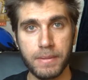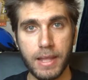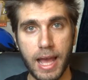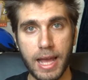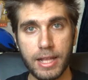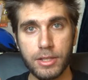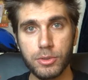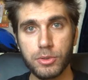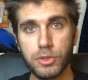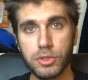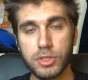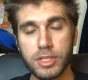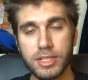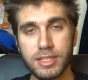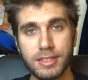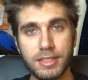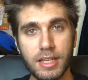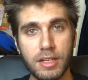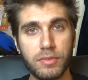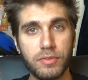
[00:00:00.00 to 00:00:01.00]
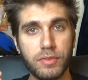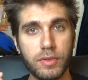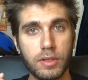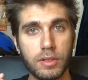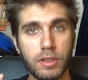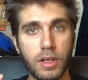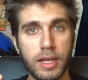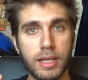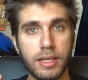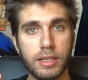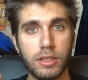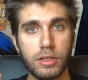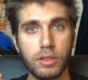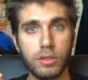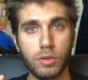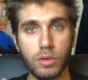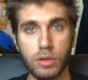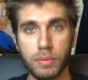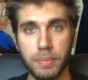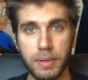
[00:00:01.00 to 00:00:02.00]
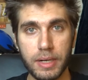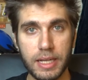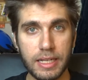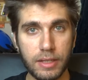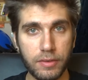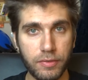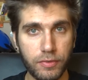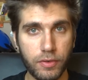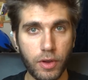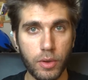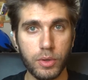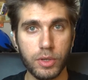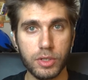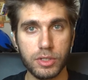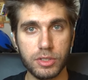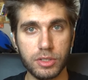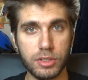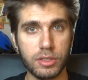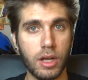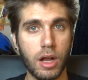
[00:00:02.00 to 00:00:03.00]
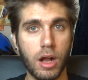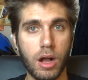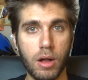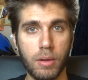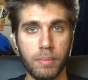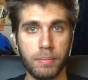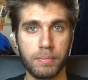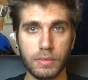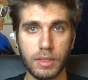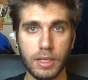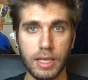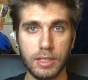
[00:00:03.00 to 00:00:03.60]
And you just instead feel like you're completely focused and calm.